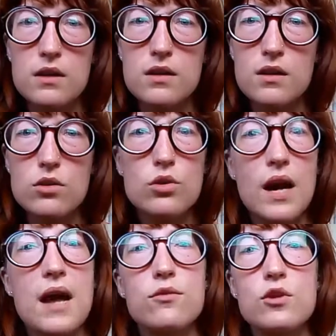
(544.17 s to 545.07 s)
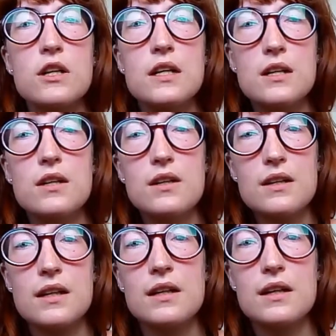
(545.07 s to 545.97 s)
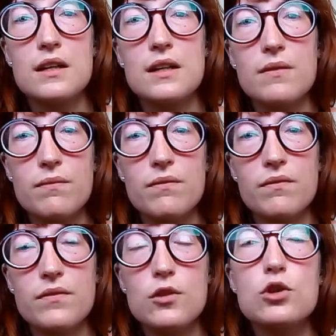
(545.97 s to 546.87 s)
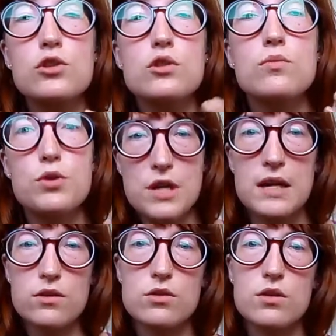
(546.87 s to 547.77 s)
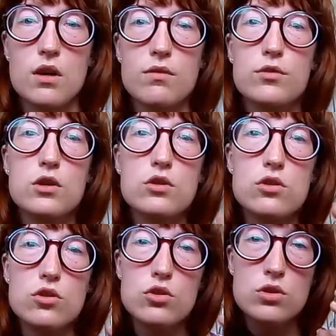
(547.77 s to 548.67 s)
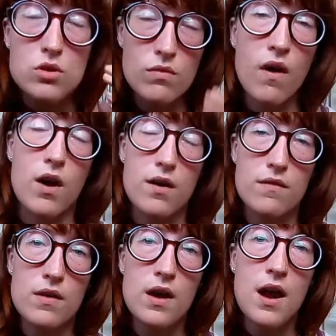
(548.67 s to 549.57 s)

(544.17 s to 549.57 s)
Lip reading: it, you can't really, like, you can just protect yourself, you can just survive.